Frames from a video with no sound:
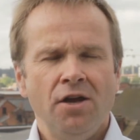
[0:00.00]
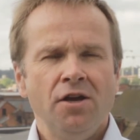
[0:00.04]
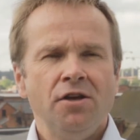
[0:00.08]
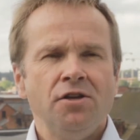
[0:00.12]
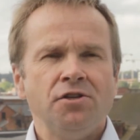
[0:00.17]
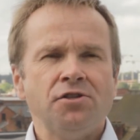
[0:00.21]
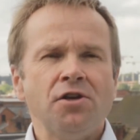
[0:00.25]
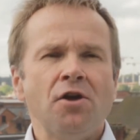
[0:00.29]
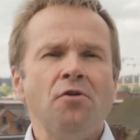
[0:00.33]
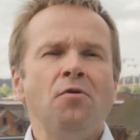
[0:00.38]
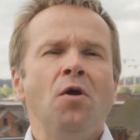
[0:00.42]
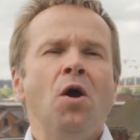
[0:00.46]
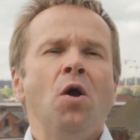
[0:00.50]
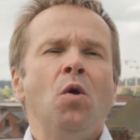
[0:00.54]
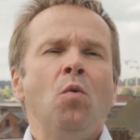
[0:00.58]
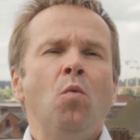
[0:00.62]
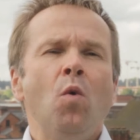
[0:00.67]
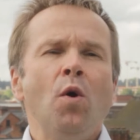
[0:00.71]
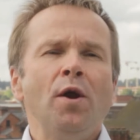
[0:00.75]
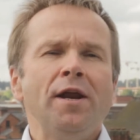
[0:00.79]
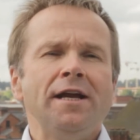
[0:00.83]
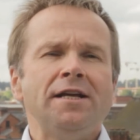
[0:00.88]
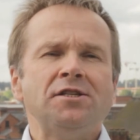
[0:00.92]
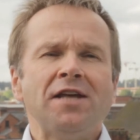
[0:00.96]
So,
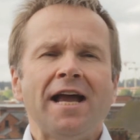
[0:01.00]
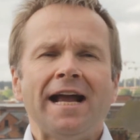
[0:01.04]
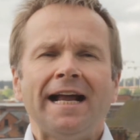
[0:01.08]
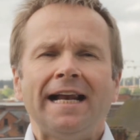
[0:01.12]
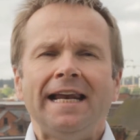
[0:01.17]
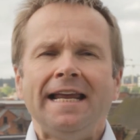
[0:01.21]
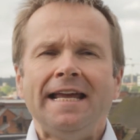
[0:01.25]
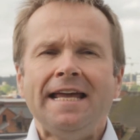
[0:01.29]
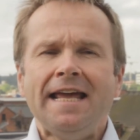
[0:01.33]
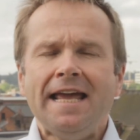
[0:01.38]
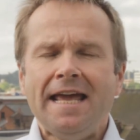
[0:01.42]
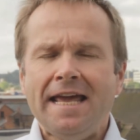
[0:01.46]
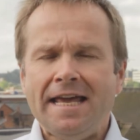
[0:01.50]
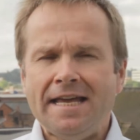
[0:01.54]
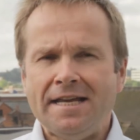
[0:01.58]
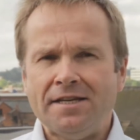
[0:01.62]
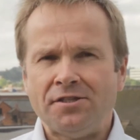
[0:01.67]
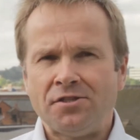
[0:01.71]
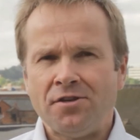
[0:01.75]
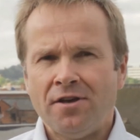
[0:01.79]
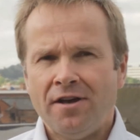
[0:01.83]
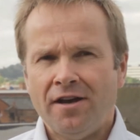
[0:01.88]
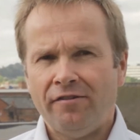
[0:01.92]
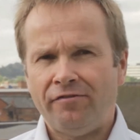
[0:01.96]
what exactly
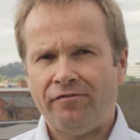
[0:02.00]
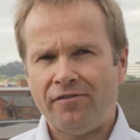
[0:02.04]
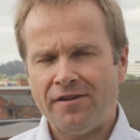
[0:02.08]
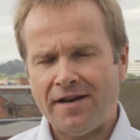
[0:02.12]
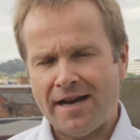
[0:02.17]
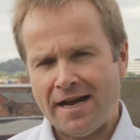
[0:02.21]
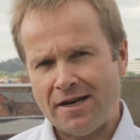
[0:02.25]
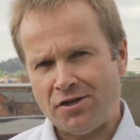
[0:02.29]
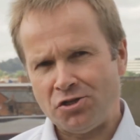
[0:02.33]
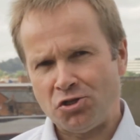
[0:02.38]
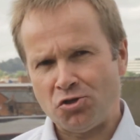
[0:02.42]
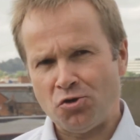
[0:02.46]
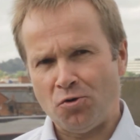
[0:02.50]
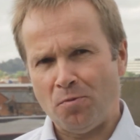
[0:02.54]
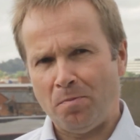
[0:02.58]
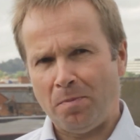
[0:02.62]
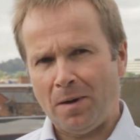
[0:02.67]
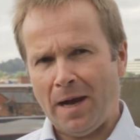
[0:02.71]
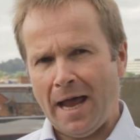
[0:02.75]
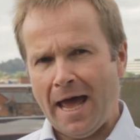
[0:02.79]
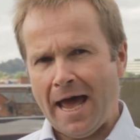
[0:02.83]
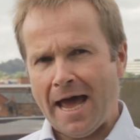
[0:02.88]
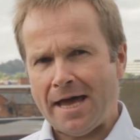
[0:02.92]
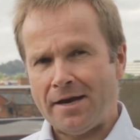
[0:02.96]
is a financial
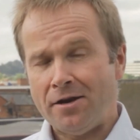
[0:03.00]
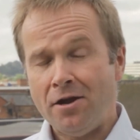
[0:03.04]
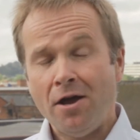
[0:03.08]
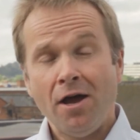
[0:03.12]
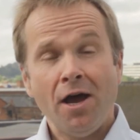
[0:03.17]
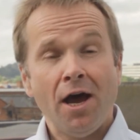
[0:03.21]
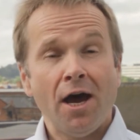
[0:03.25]
plan